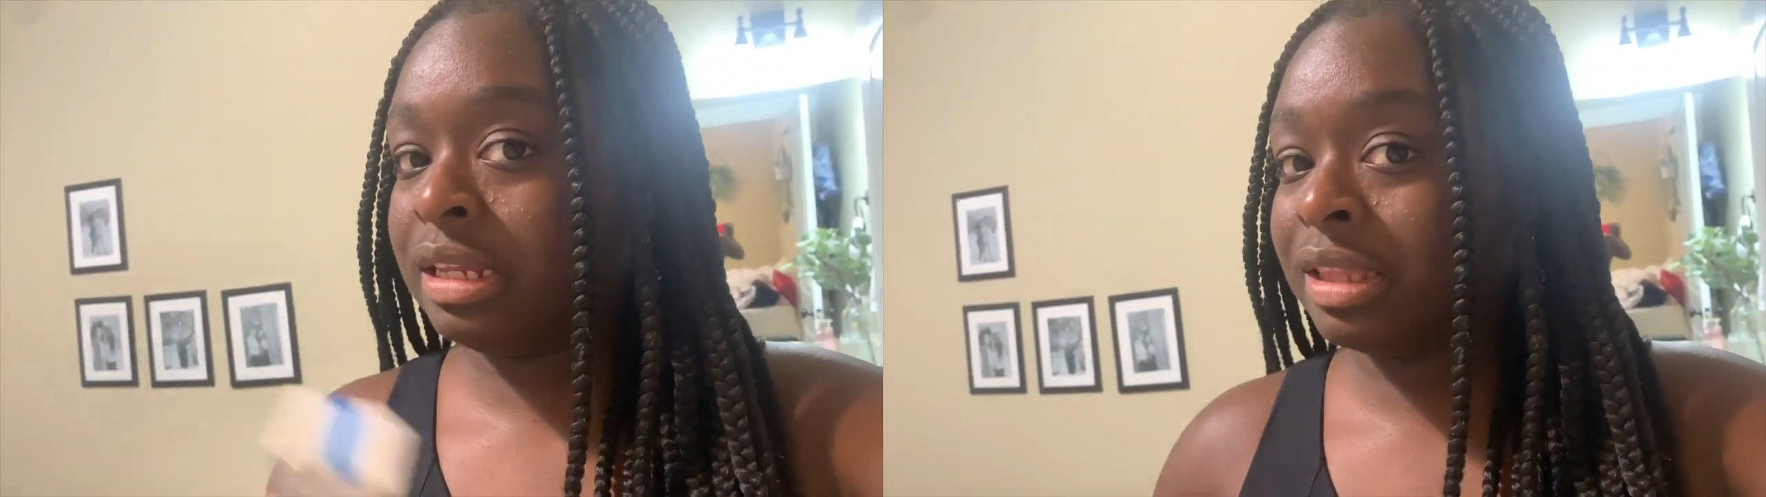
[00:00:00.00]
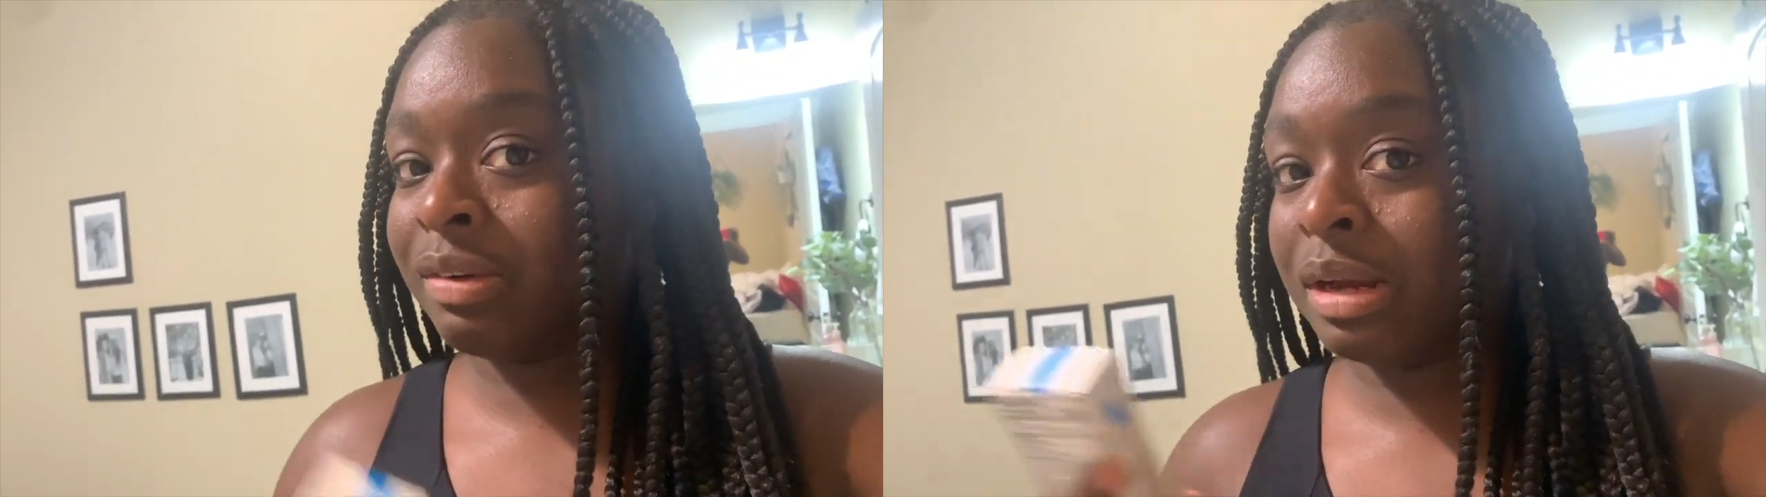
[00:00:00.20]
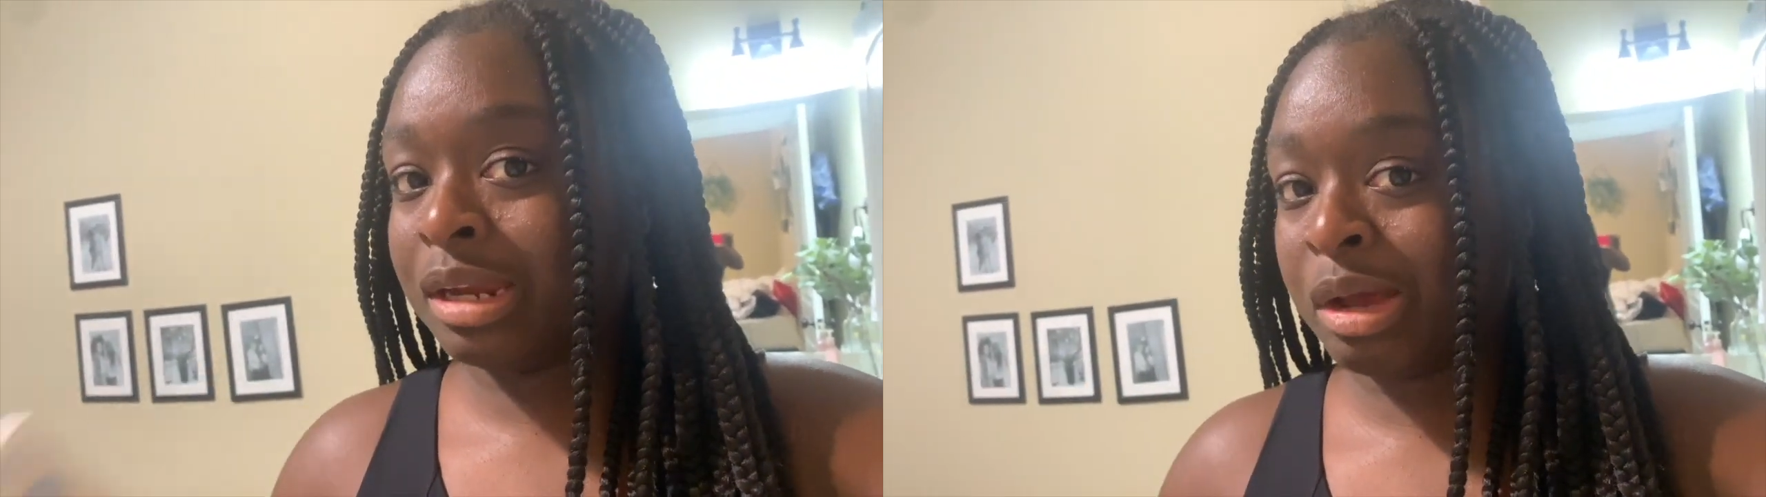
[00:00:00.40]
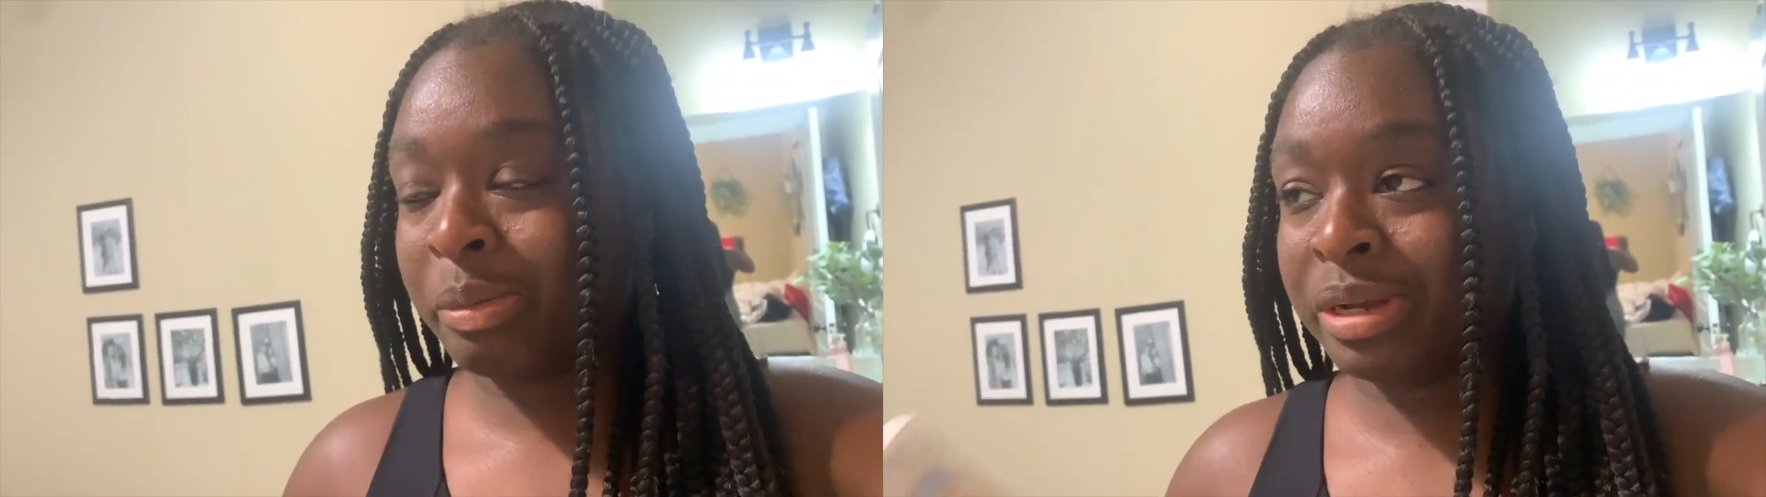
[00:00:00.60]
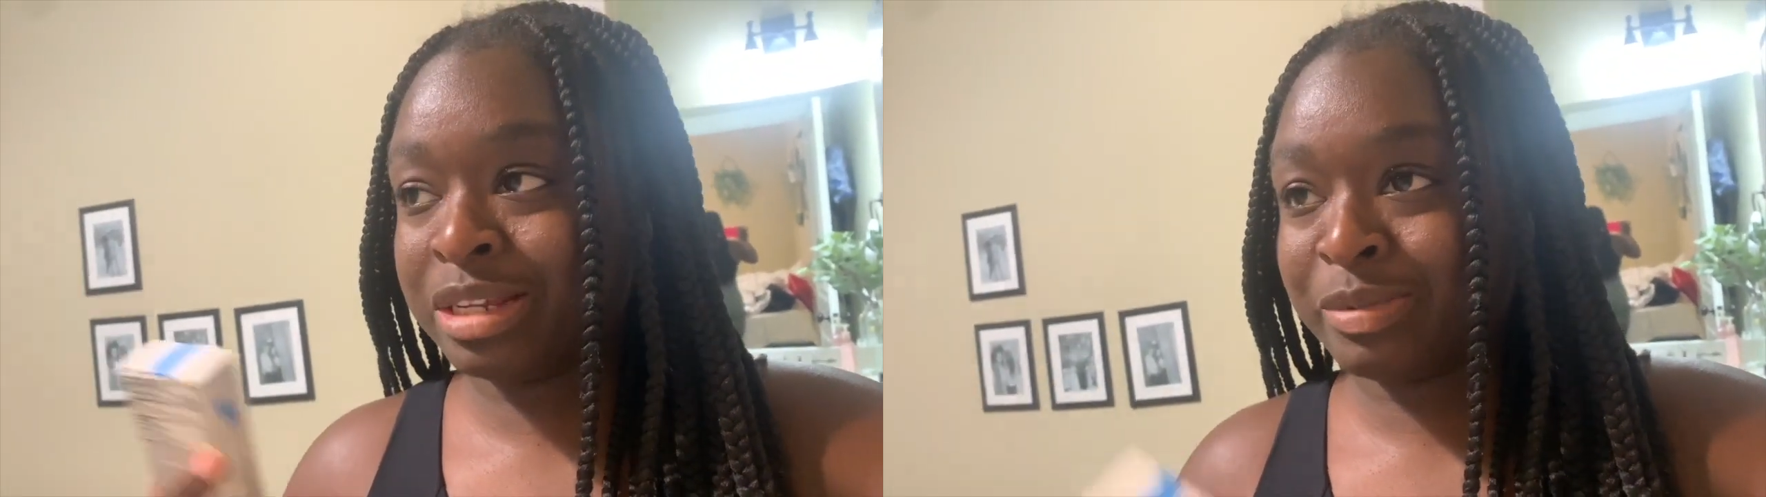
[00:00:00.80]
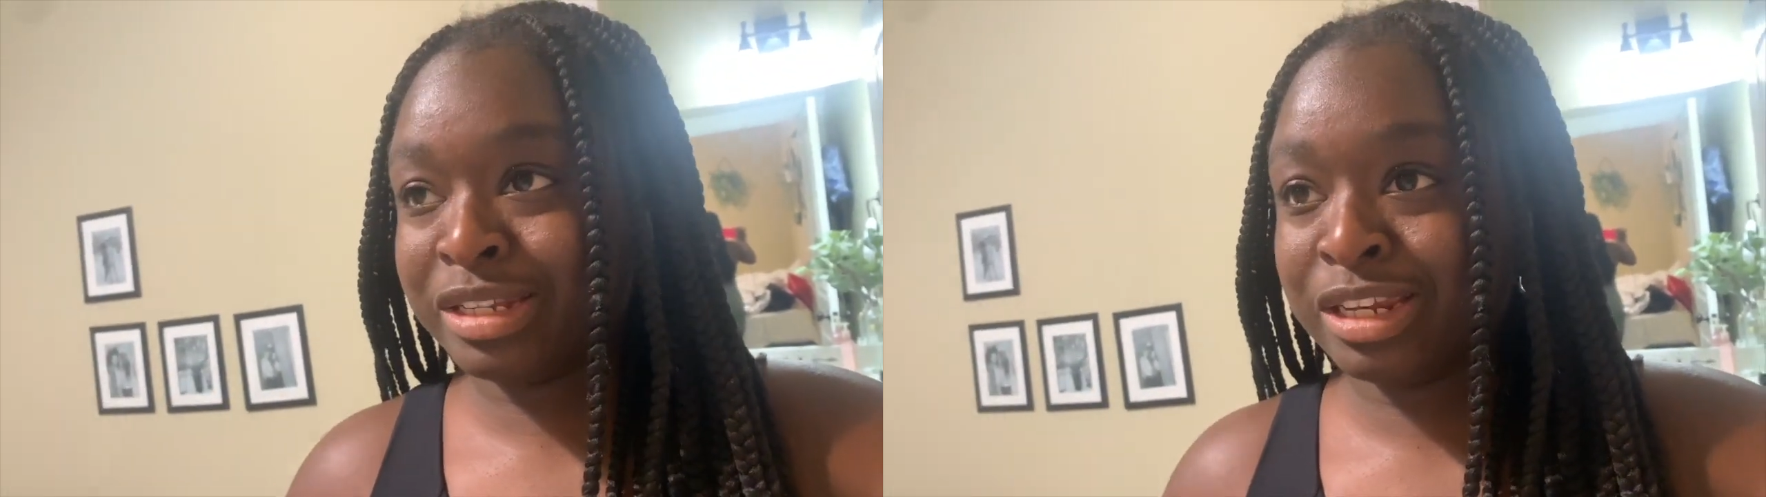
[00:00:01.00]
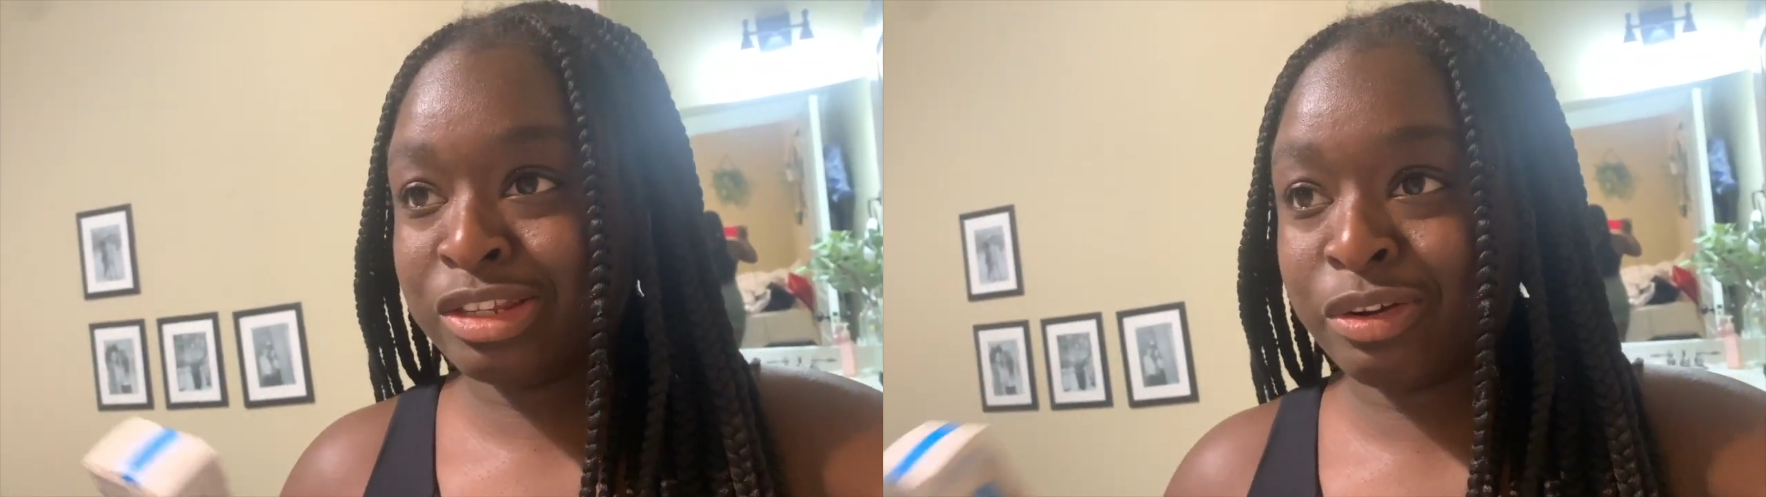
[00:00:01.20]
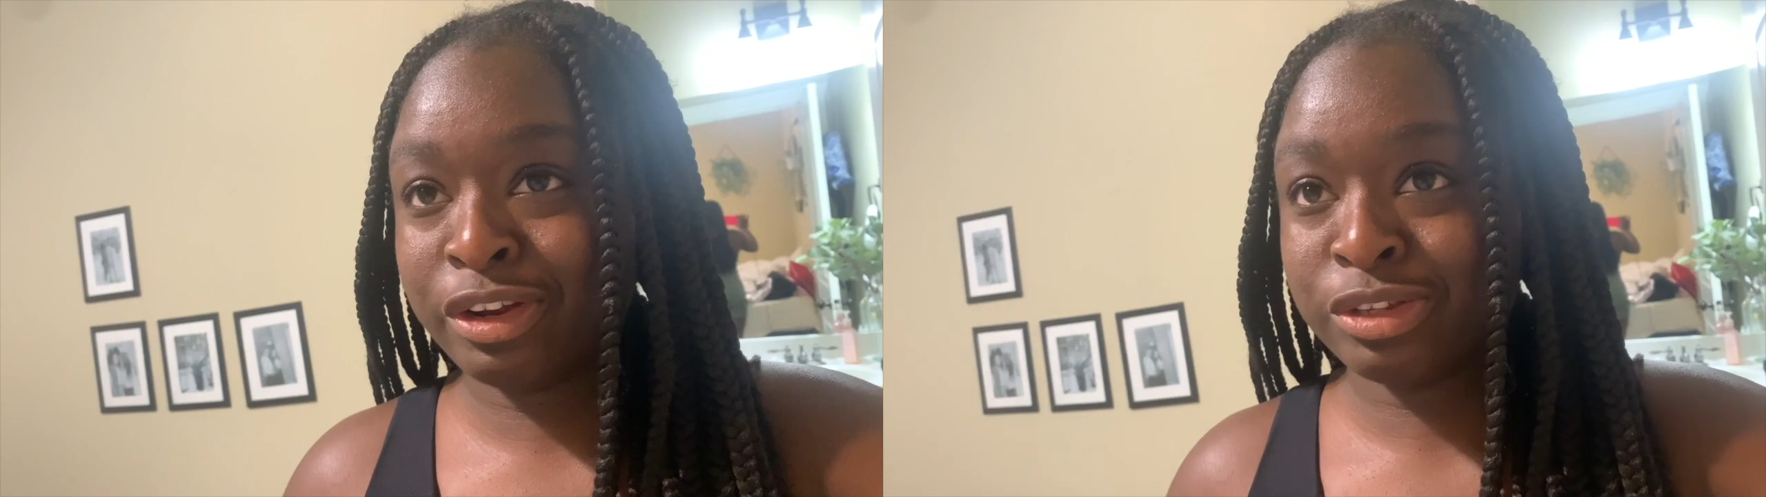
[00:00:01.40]
that right now because my skin is
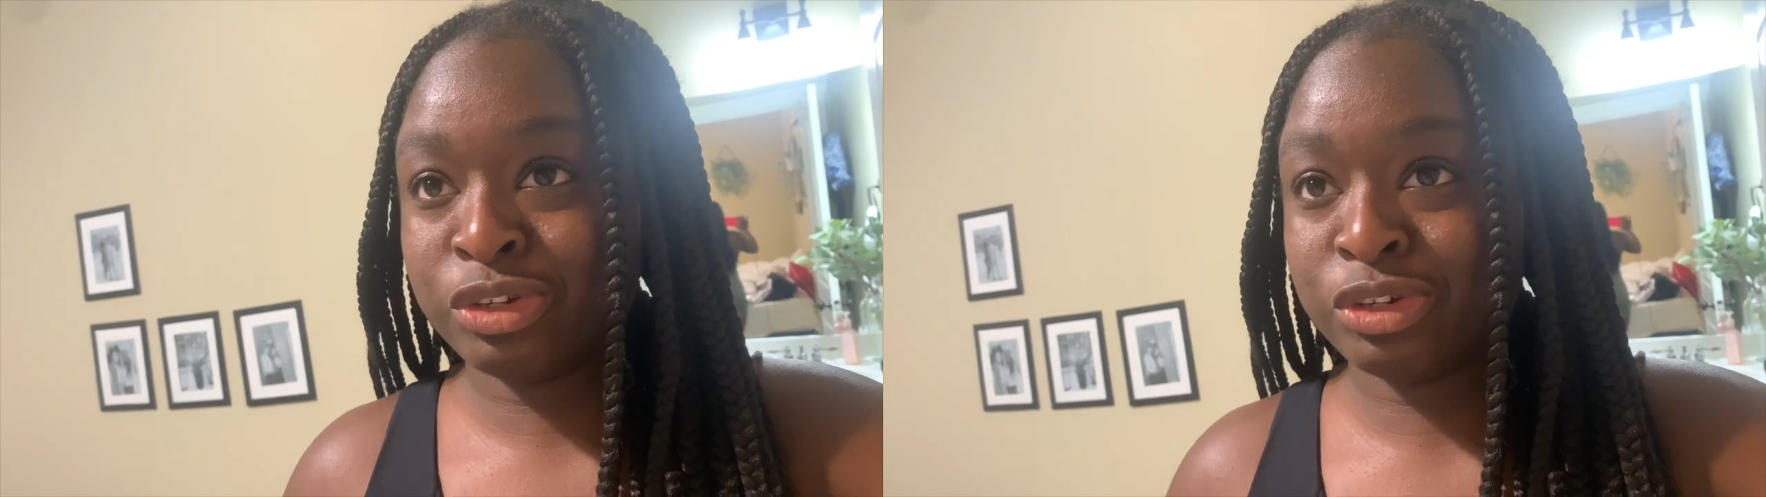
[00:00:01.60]
already so